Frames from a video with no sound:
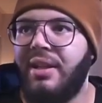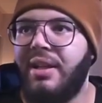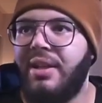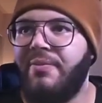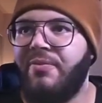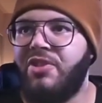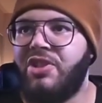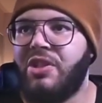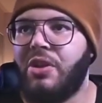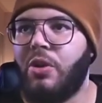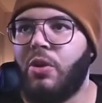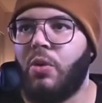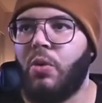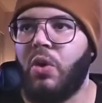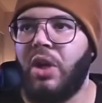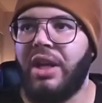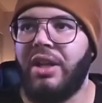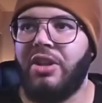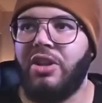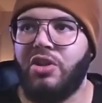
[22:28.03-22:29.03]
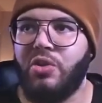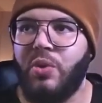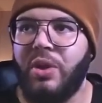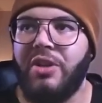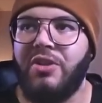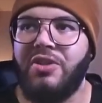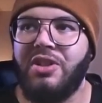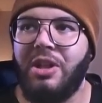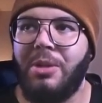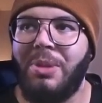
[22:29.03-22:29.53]
So the trigger
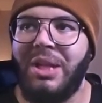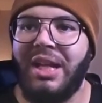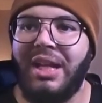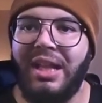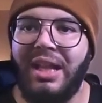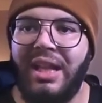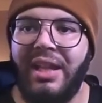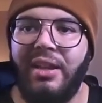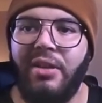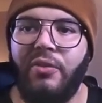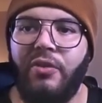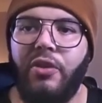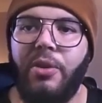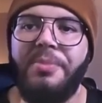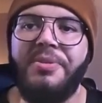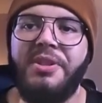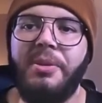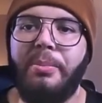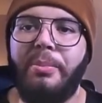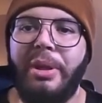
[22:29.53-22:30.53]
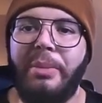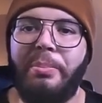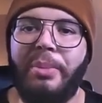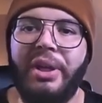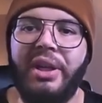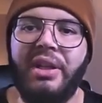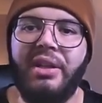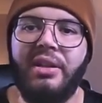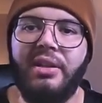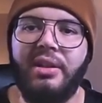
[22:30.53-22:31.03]
is going to be a click from submit
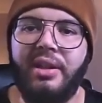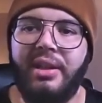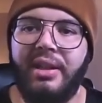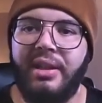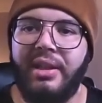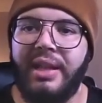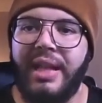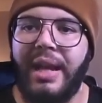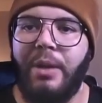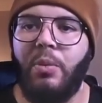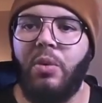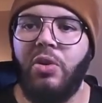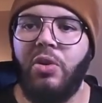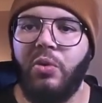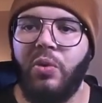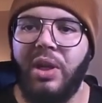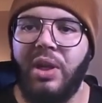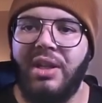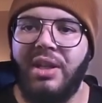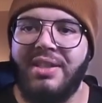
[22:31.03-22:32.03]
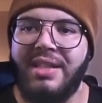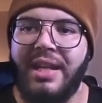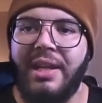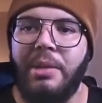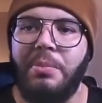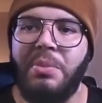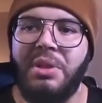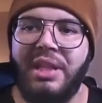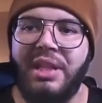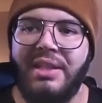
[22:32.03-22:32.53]
button, and that will create in a
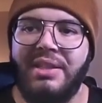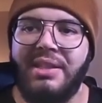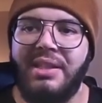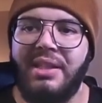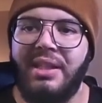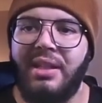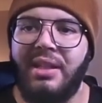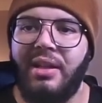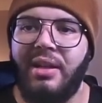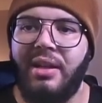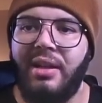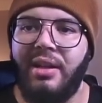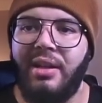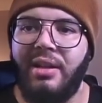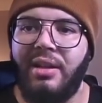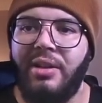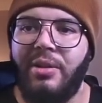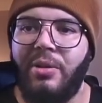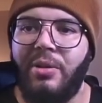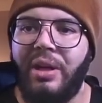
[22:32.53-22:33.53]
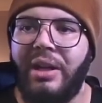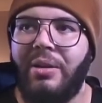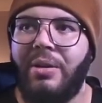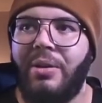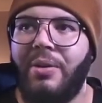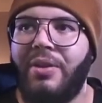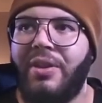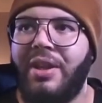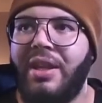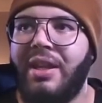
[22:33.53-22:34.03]
second, but that's the little arrow
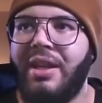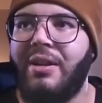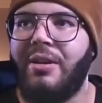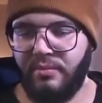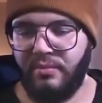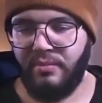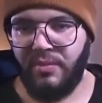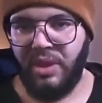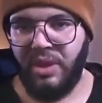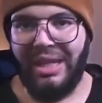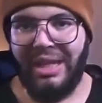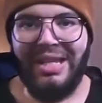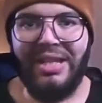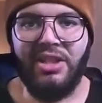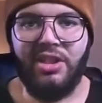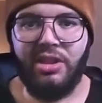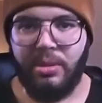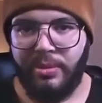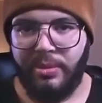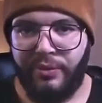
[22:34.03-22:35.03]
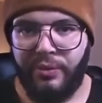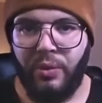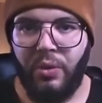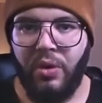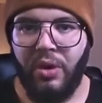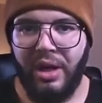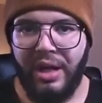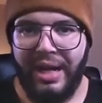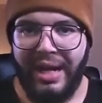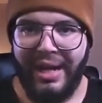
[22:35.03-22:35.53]
thing here. So
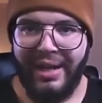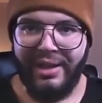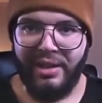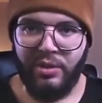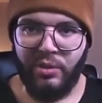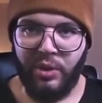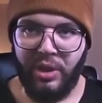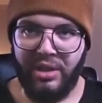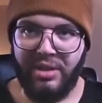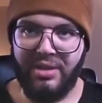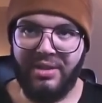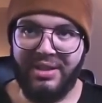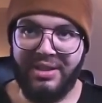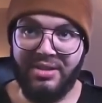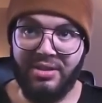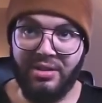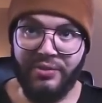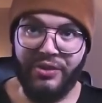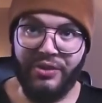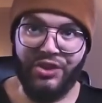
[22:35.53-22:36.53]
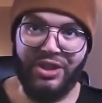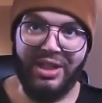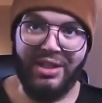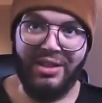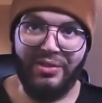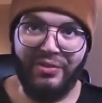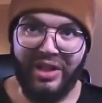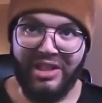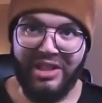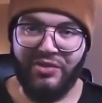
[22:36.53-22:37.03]
before I created the server-sent
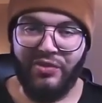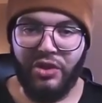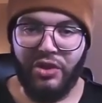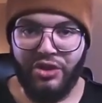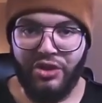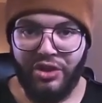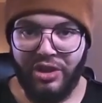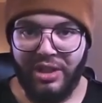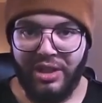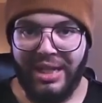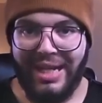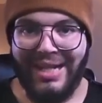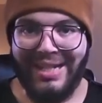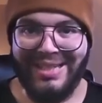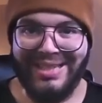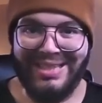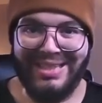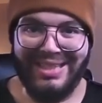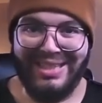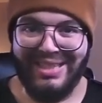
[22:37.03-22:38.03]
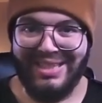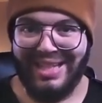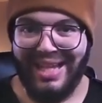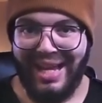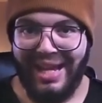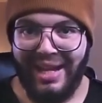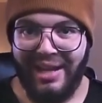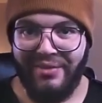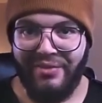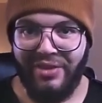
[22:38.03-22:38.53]
events version, I didn't
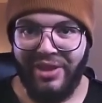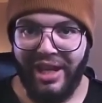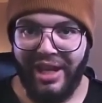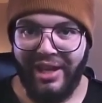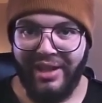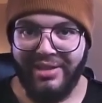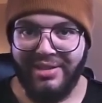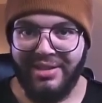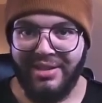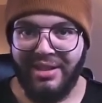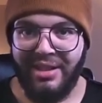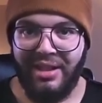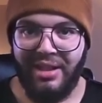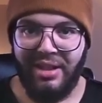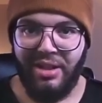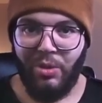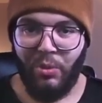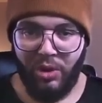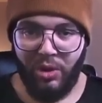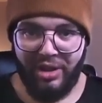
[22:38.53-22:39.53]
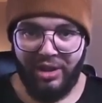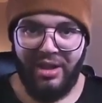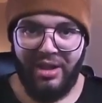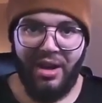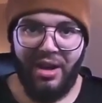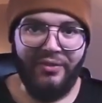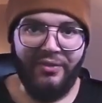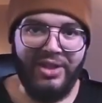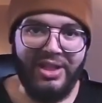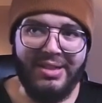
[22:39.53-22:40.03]
have that working,
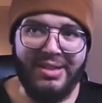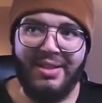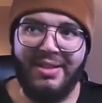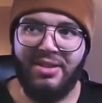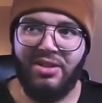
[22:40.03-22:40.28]
obviously.